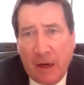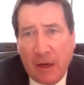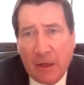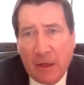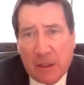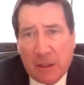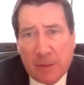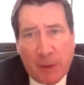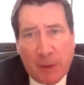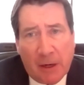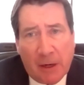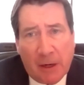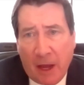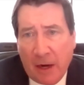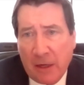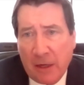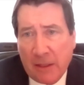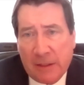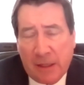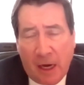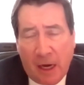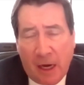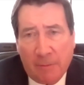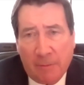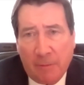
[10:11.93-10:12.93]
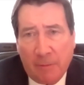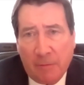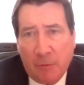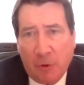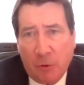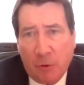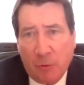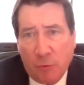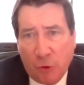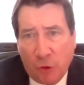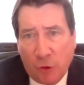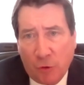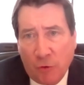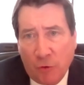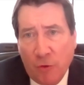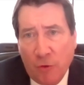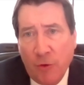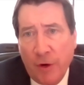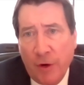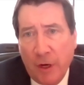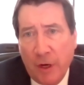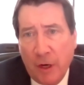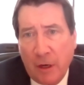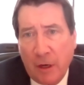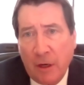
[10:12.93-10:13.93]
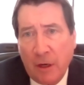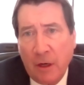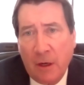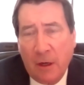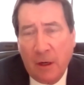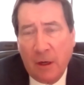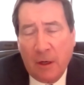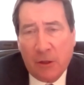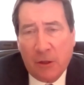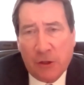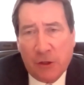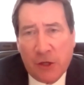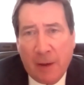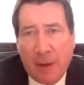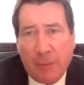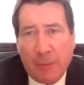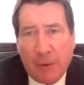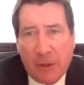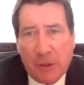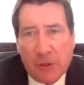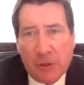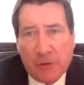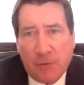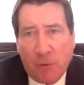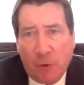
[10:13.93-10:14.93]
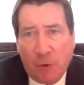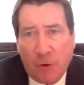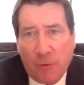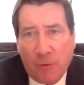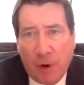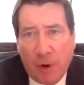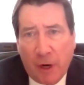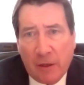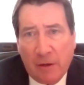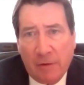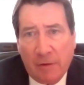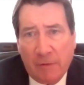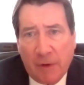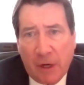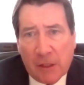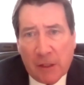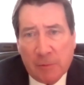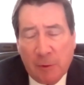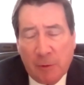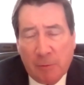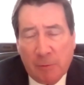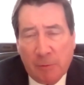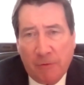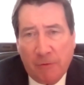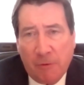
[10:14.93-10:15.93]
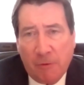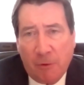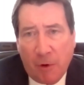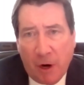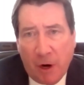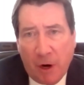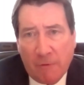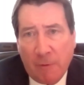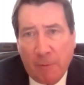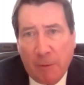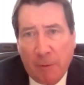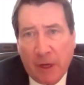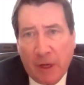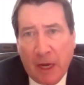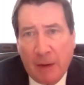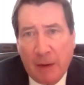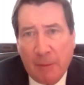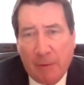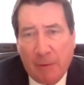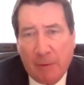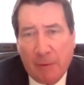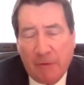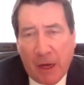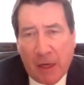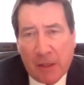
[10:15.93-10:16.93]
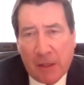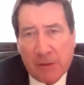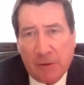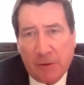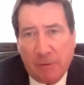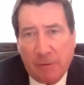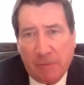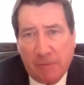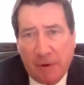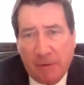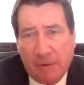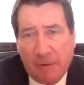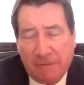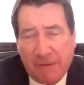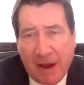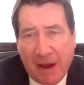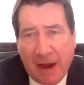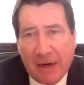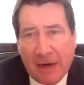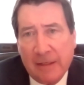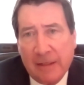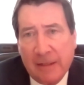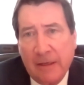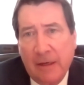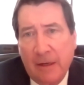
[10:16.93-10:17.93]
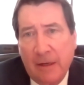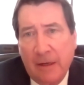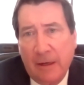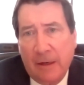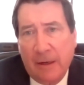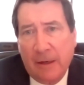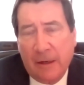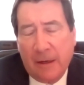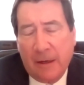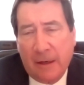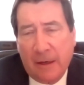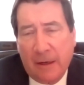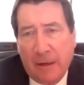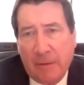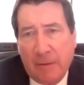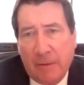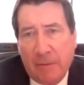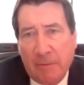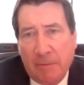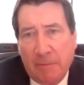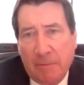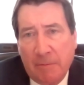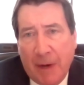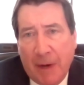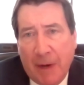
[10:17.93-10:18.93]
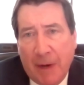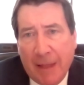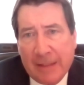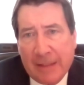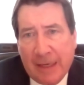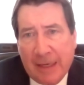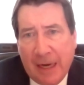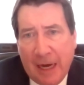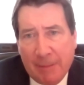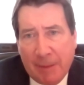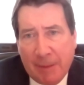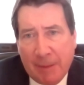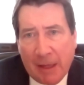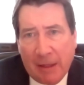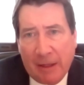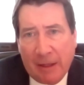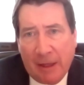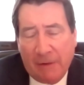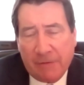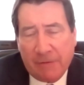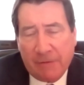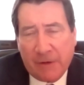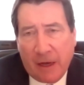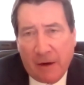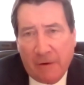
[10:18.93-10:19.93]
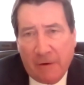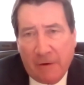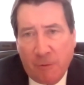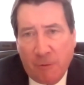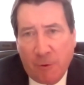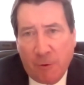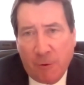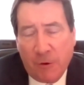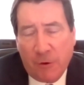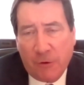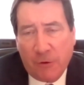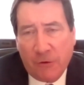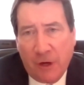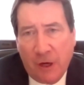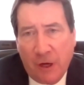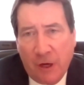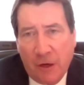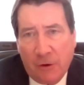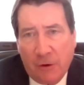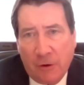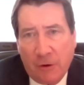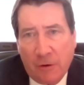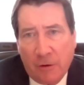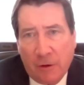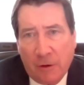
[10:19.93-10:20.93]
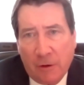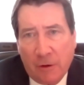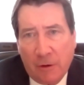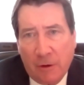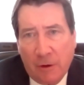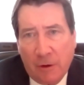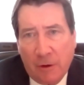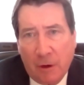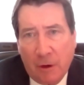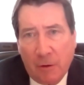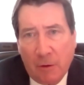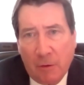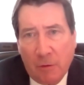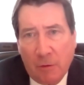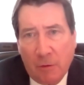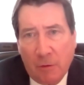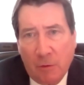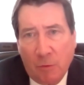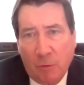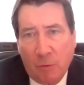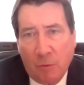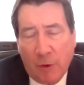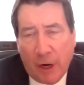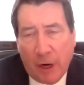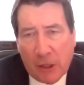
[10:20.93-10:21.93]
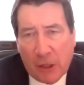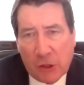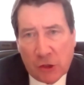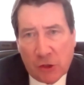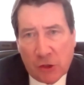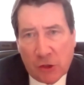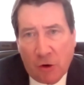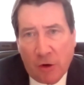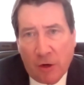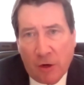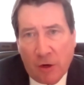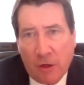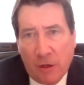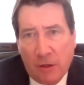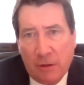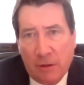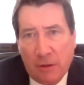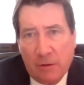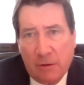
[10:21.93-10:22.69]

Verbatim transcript: spent a lot of time recruiting Japanese foreign direct investment before I ever became ambassador. In fact, uh, by the time I left, I had a four-year tenure. Uh, when I started,